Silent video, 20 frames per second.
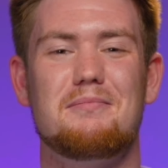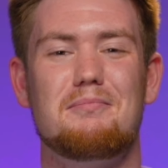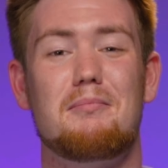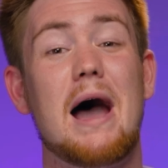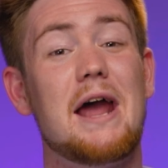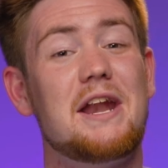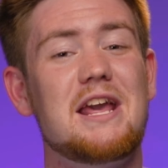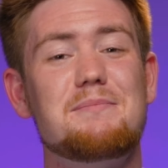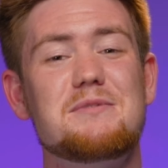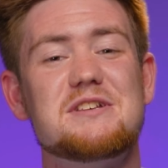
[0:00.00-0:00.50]

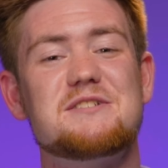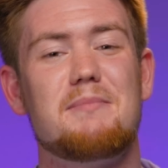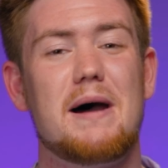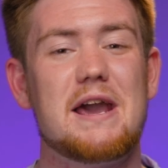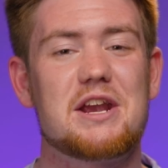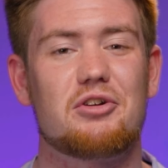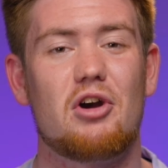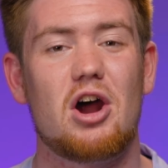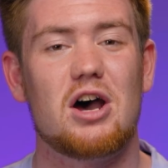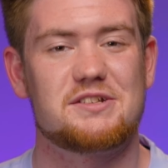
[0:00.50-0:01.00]
my name is
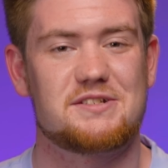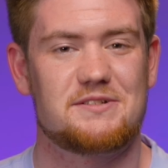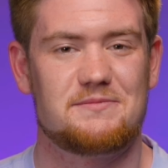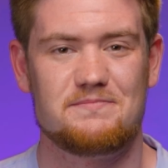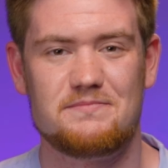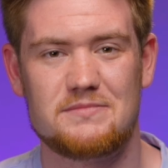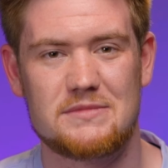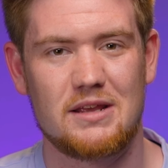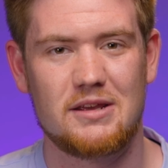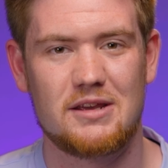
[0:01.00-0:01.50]
Mike Ross.
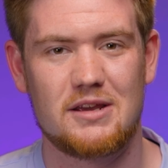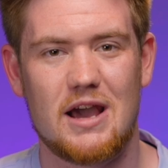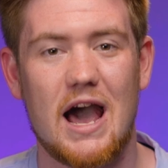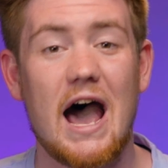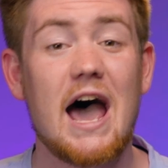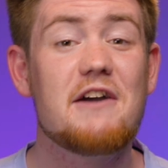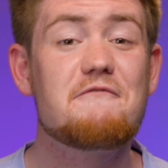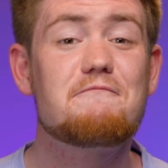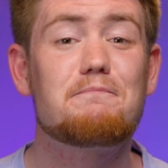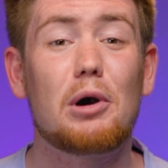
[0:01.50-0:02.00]

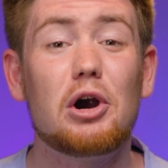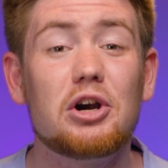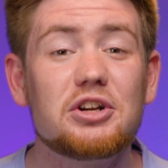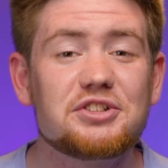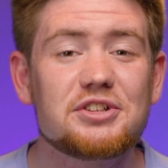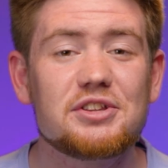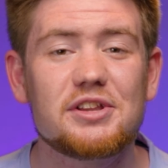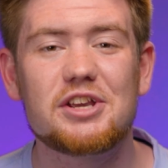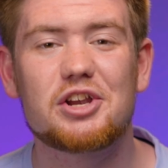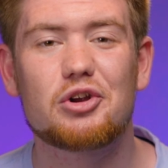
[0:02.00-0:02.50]
I have
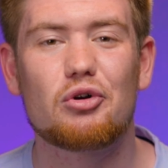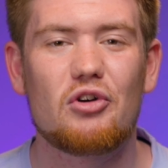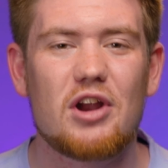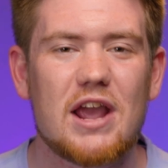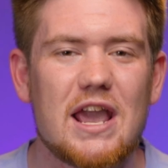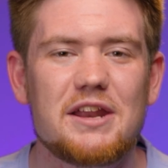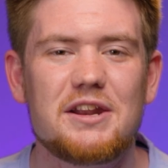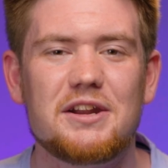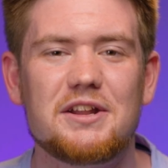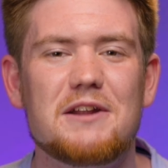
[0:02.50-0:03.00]
personally
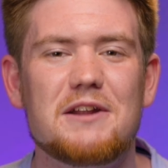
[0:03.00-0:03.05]
created